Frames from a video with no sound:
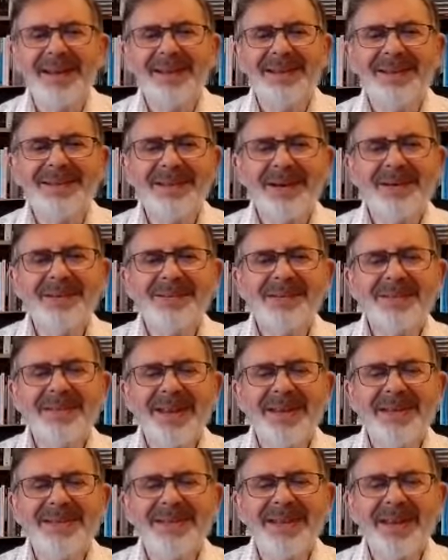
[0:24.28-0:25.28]
John
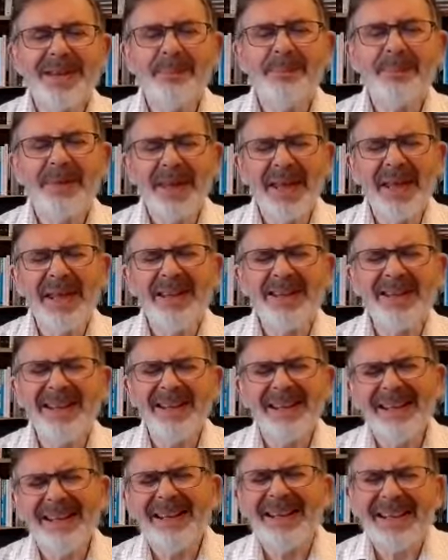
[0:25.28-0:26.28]
said to him,
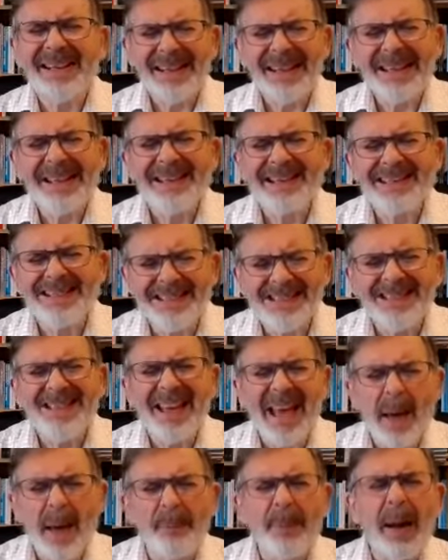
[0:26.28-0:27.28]
"It's
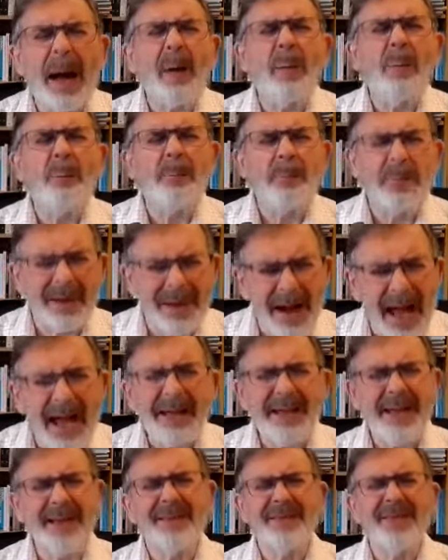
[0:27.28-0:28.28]
about
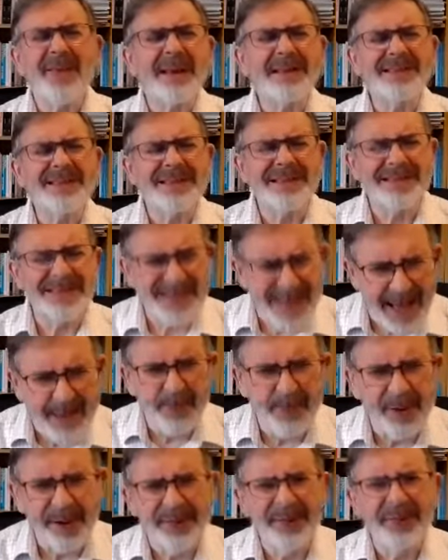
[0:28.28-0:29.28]
bracking the
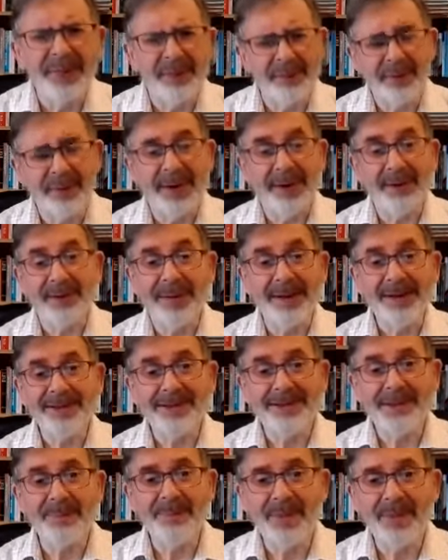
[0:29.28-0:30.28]
Sabbath." Well, that's
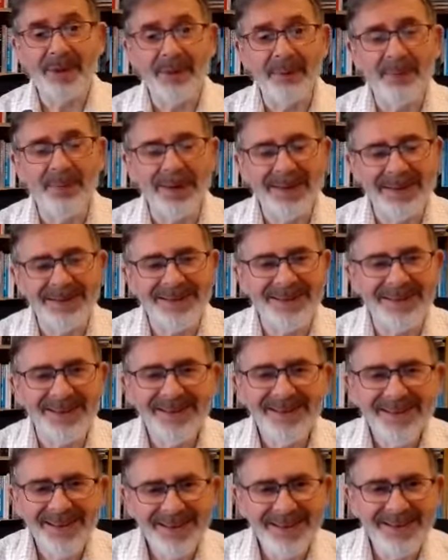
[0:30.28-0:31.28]
something which
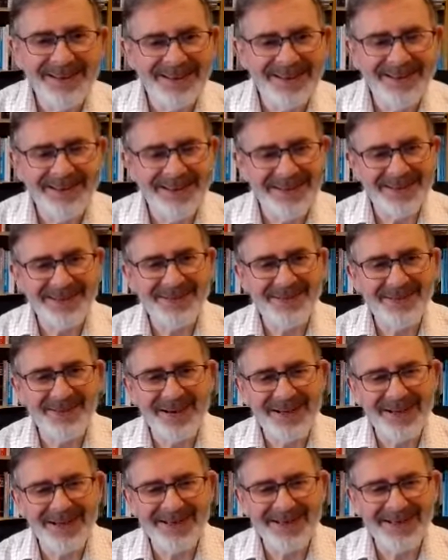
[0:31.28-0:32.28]
doesn't
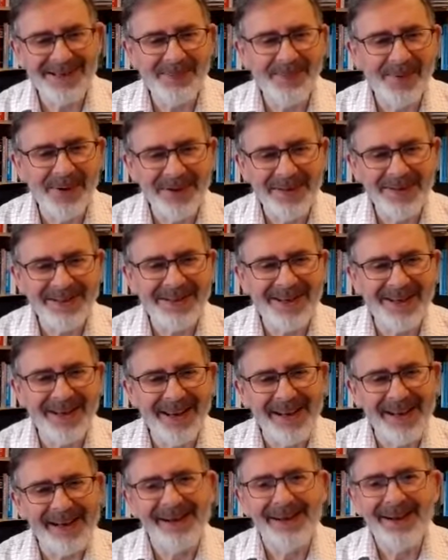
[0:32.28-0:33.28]
register much
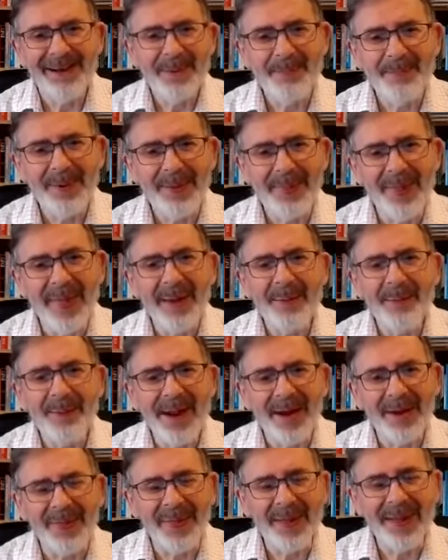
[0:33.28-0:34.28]
today, but there we
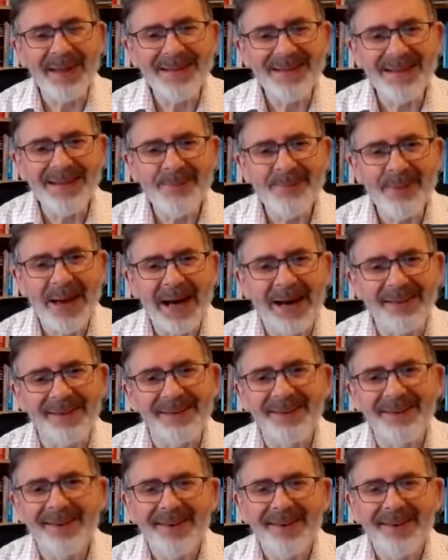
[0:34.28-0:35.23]
are, there's the ballad.